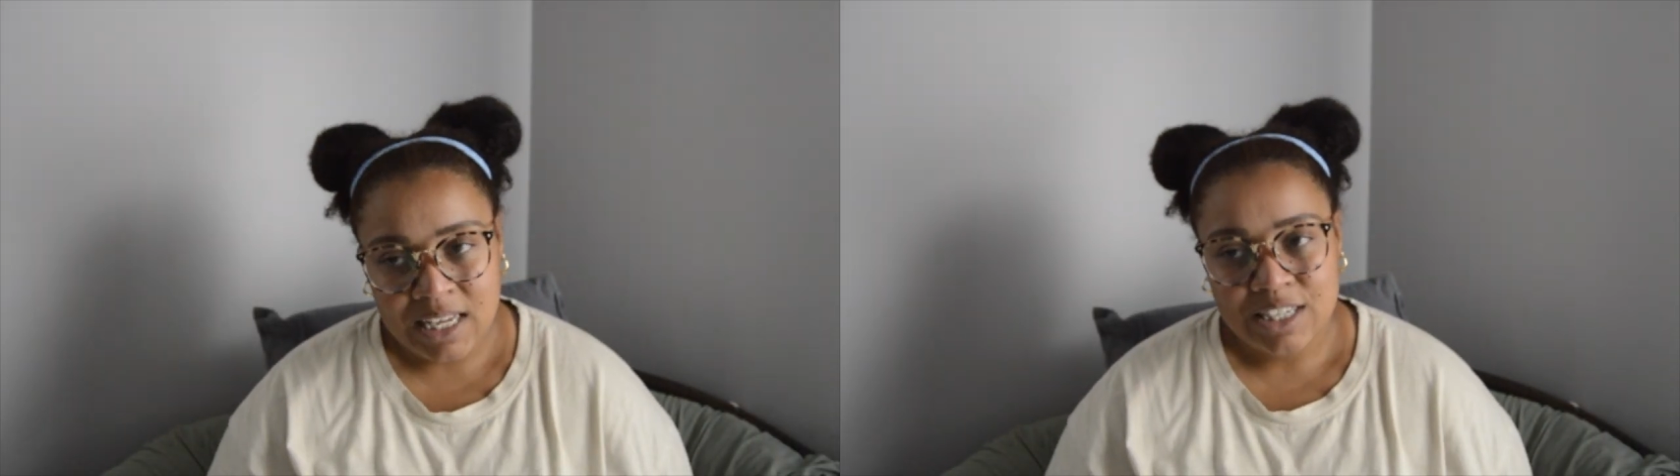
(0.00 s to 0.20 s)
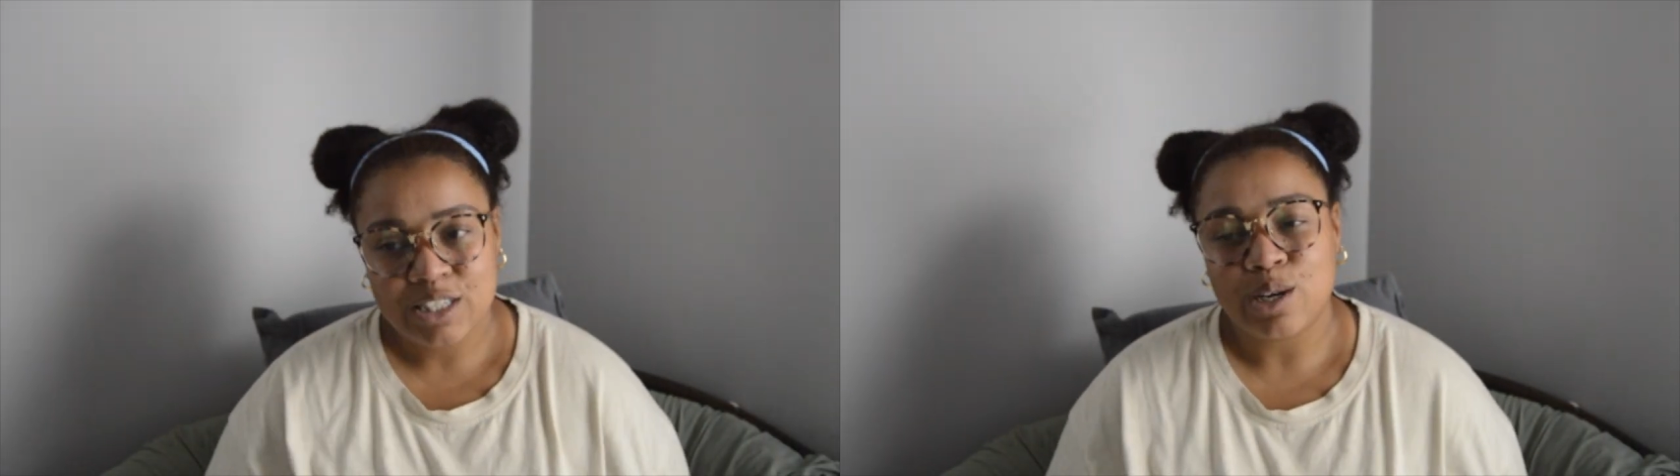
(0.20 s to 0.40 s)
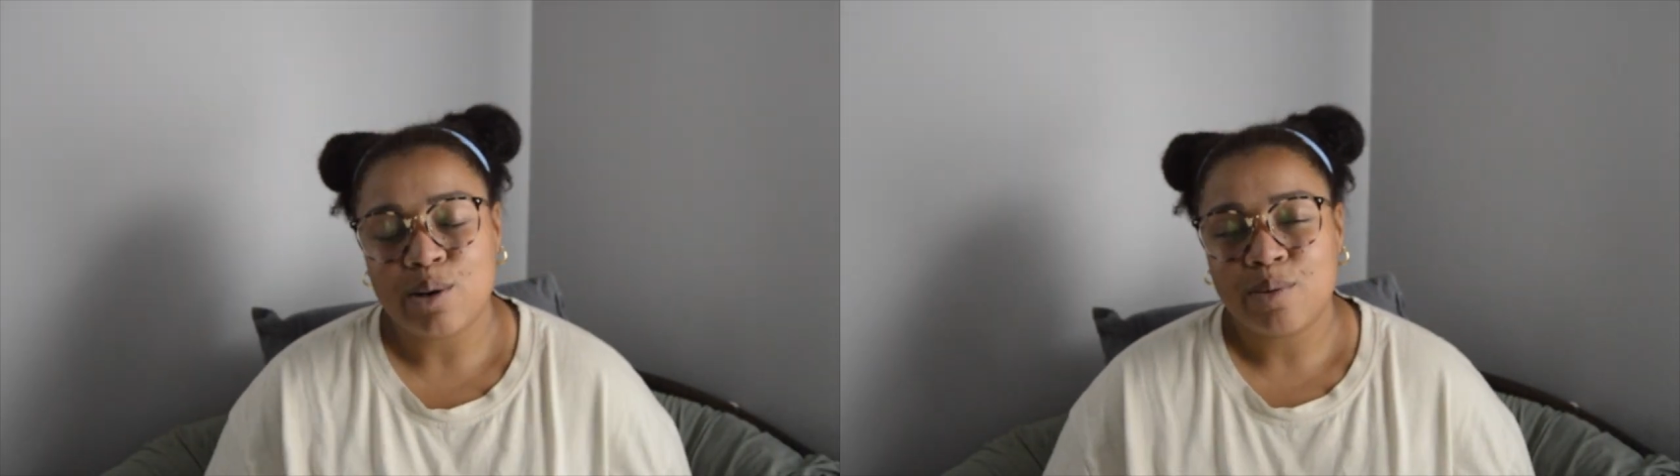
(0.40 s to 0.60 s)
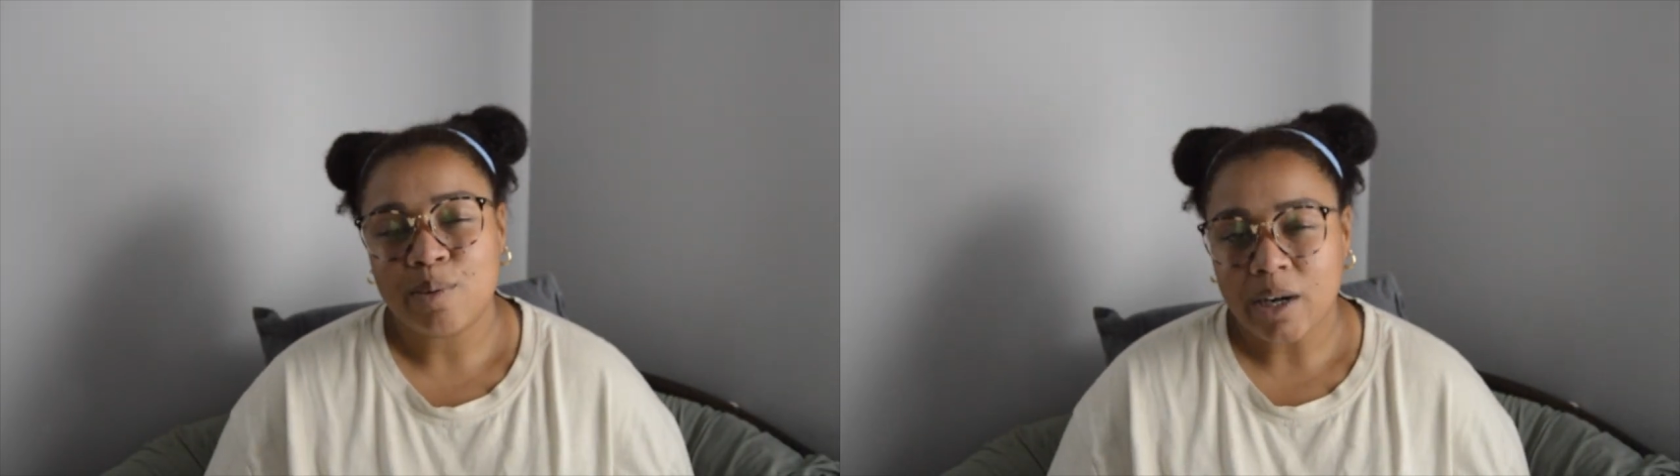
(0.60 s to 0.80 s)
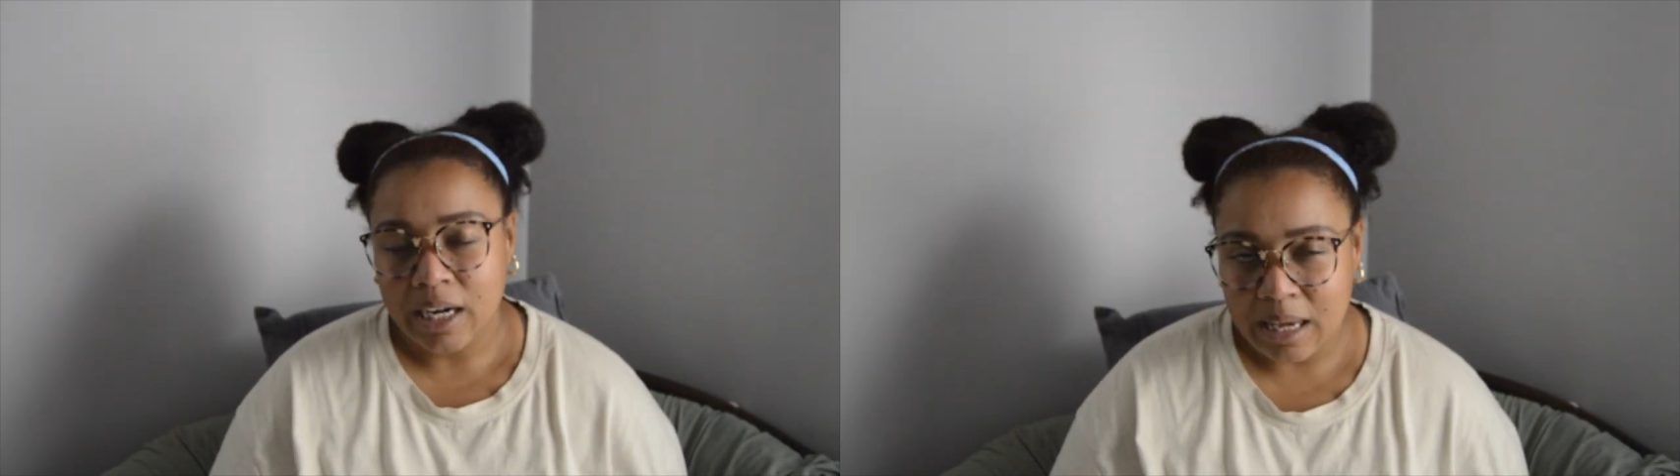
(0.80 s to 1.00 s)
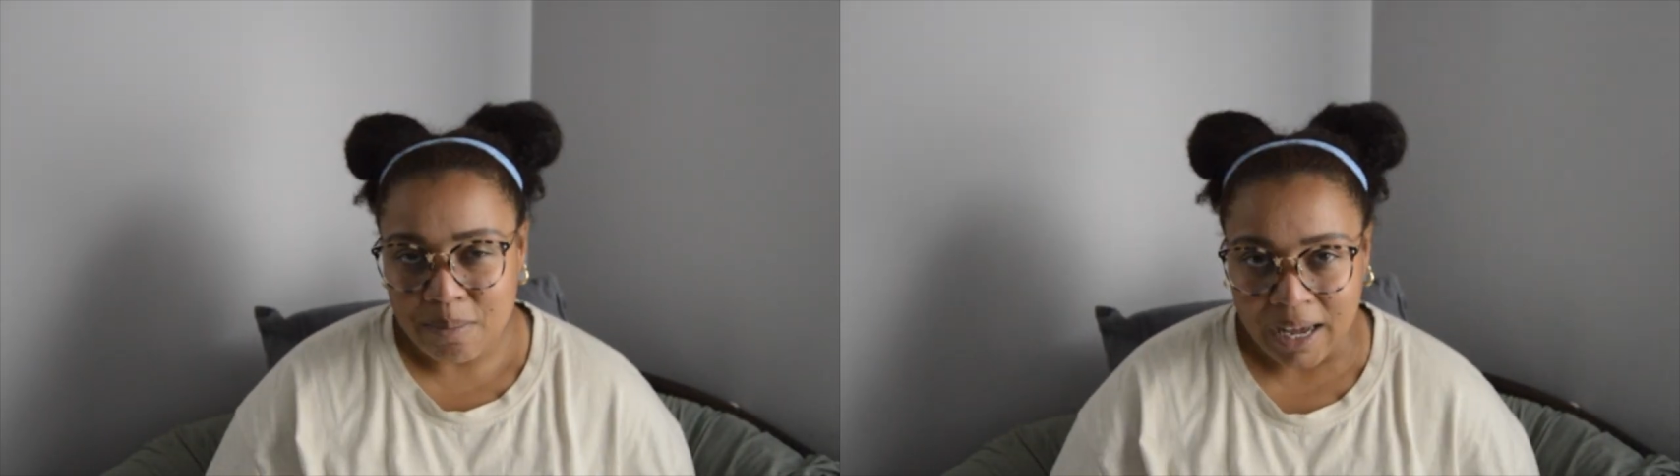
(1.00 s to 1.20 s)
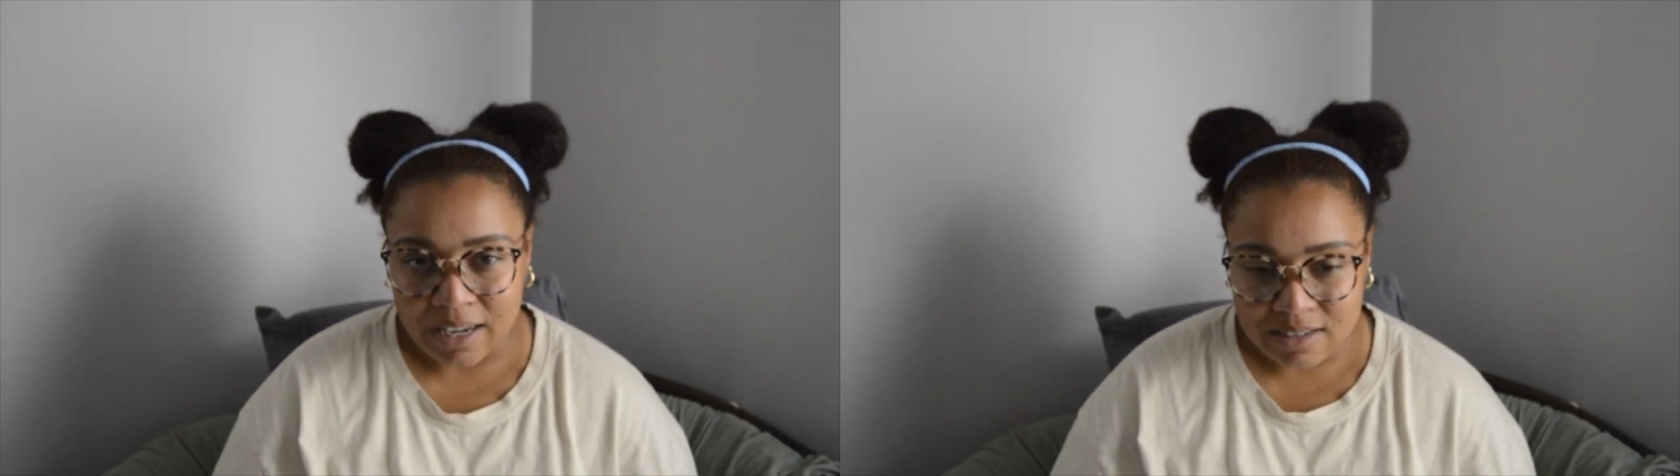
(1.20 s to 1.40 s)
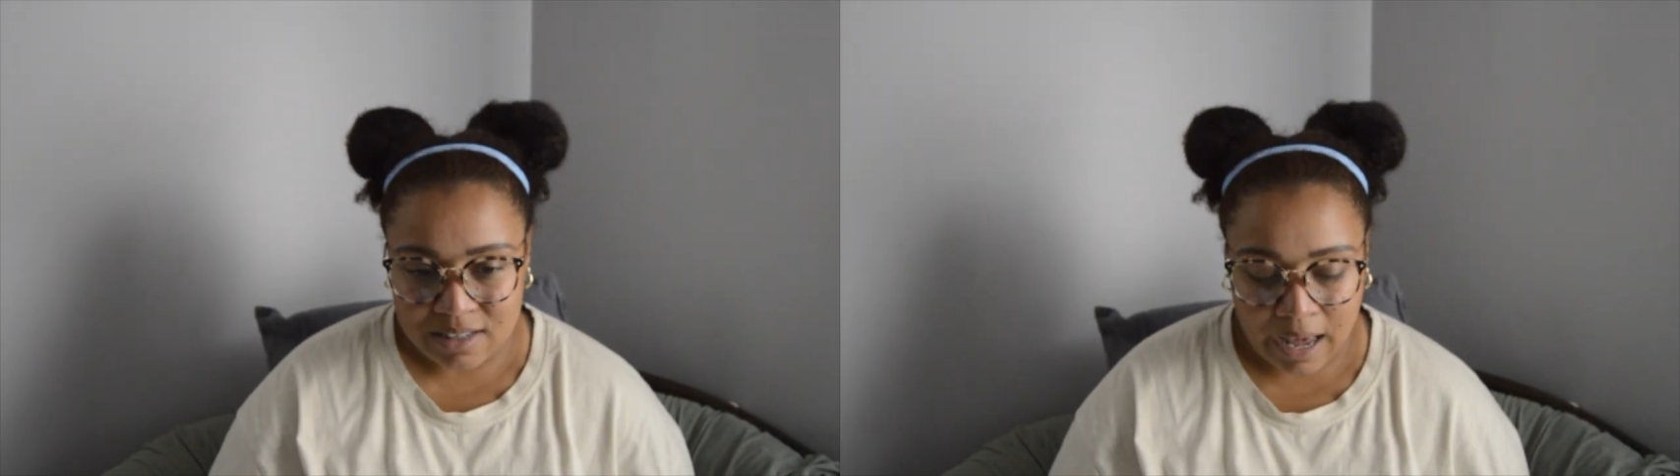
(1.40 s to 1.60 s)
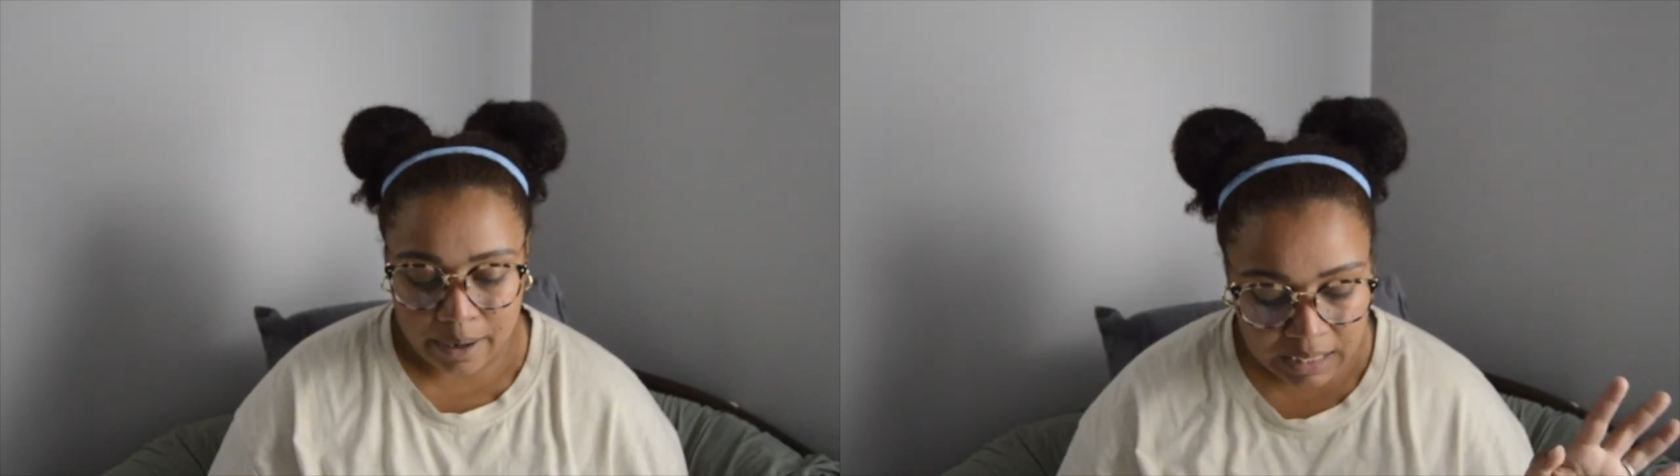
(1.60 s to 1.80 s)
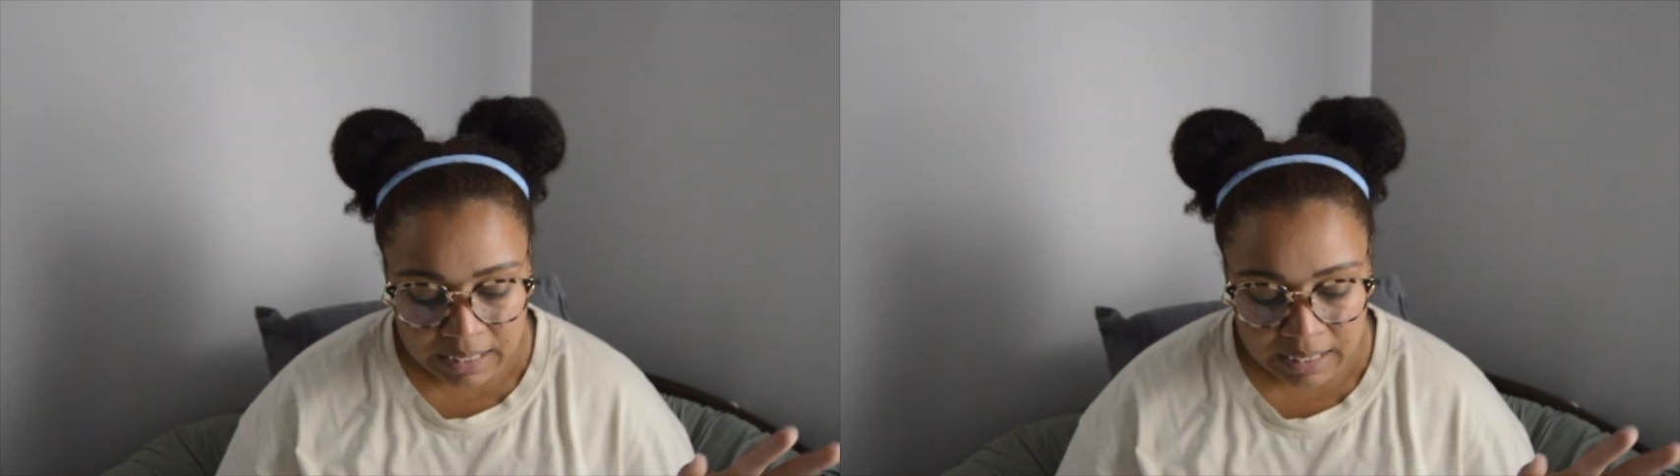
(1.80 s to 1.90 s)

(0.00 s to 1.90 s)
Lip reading: So we're gonna get back into that.